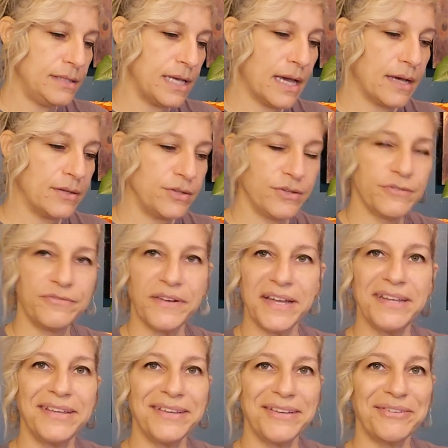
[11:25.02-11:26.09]
Yeah, you're
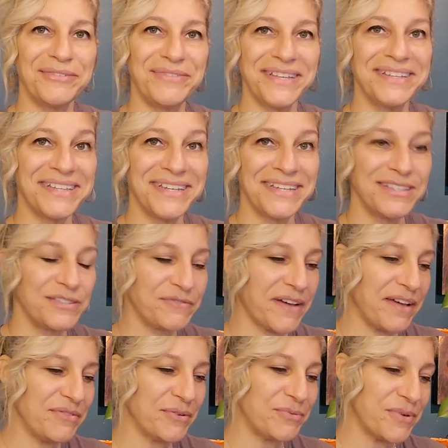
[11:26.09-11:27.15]
fighting your feelings.
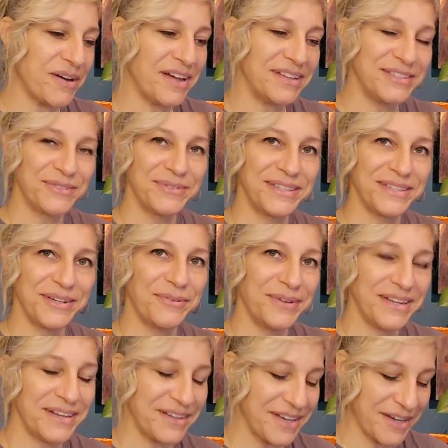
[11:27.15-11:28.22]
Five of Wands with the
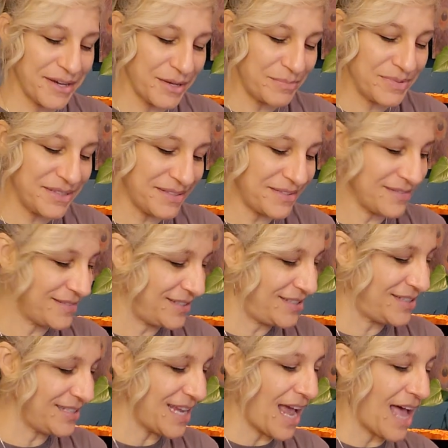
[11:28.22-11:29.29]
Queen of Cups.
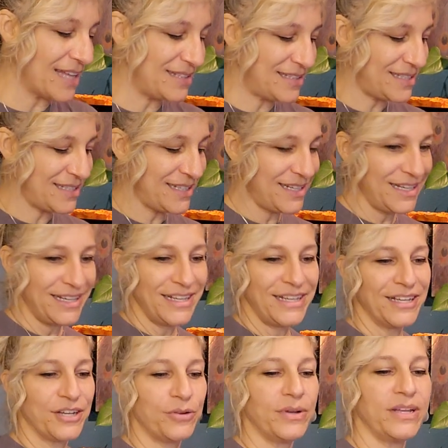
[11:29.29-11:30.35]
Shit.
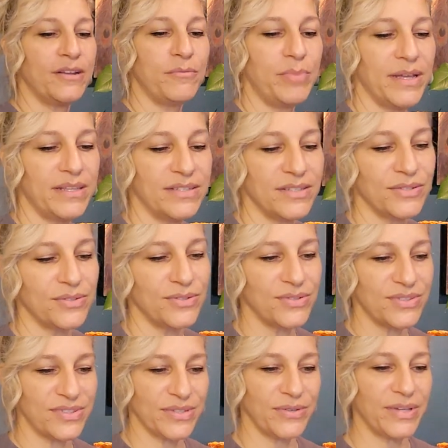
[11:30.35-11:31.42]
Queen of
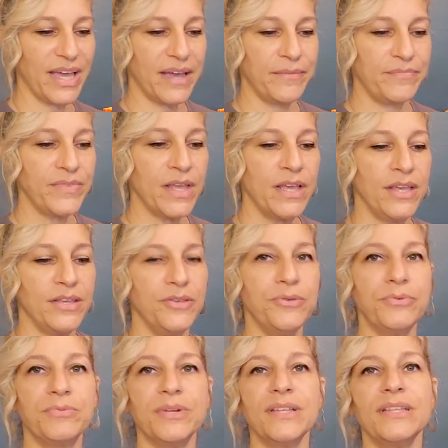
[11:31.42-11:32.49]
Pentacles. Okay.
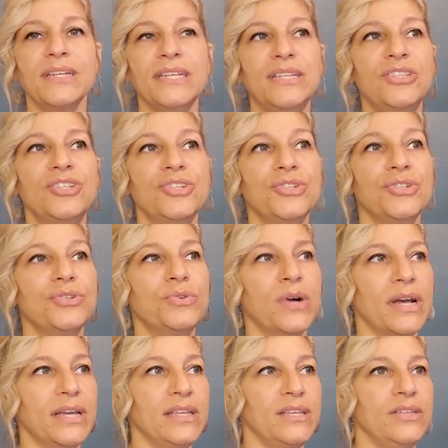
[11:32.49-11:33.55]
You really do.
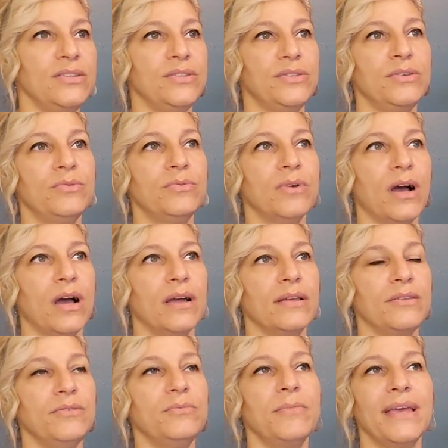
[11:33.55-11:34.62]

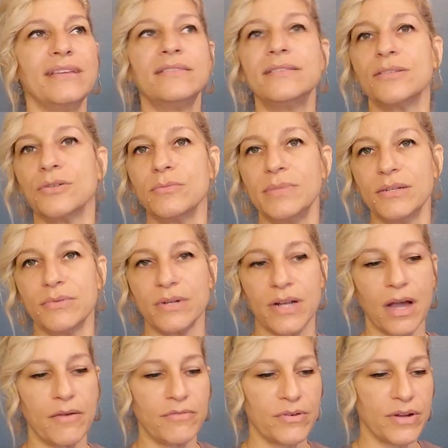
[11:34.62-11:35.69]
You may still be
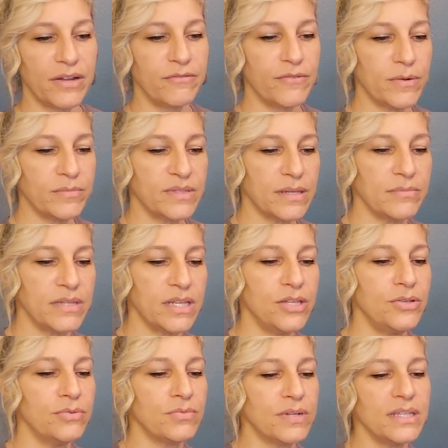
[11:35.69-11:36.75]
recovering from something.
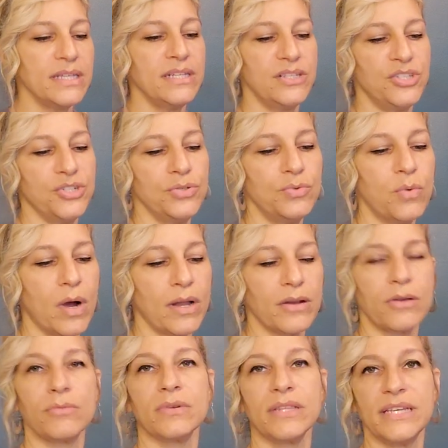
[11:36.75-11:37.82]
You really do
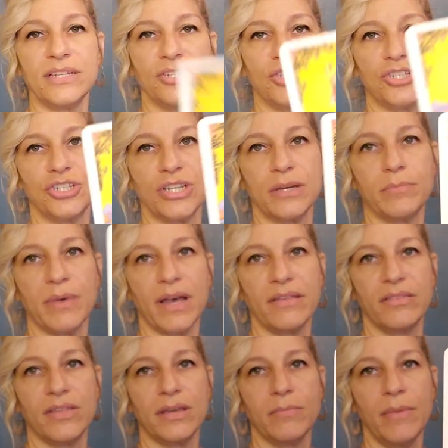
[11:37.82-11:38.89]
want a relationship. I
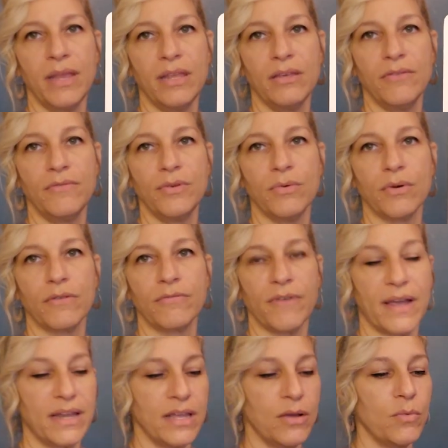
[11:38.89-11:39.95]
think many of you are
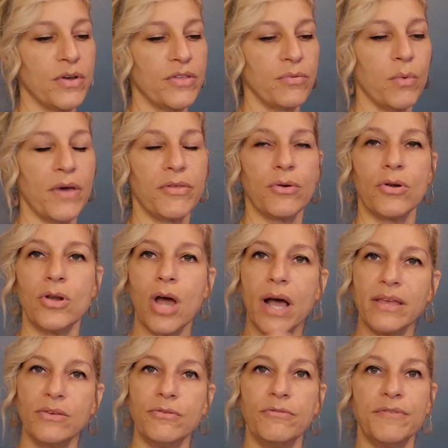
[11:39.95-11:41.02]
fighting with whether or
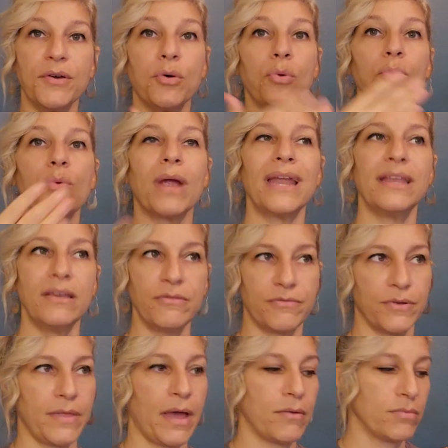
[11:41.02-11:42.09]
not you feel ready
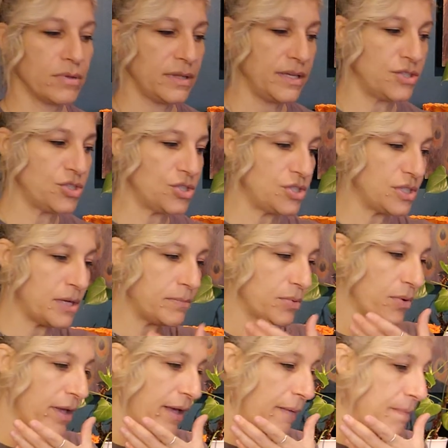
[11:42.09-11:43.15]
for that relationship.
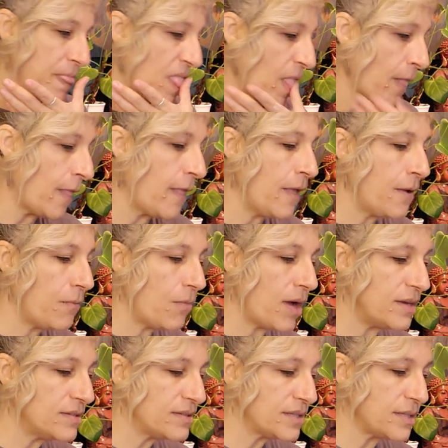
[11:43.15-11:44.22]
Okay.
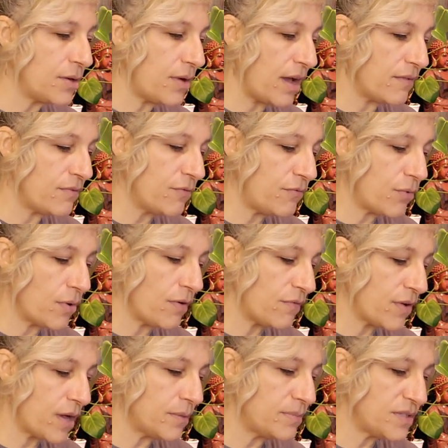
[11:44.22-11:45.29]
Why does Leo have the Four
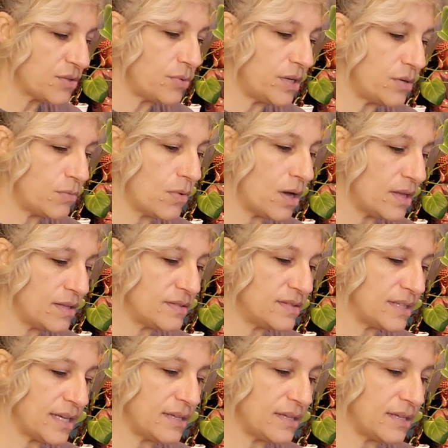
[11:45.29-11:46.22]
of Cups, Queen of Wands,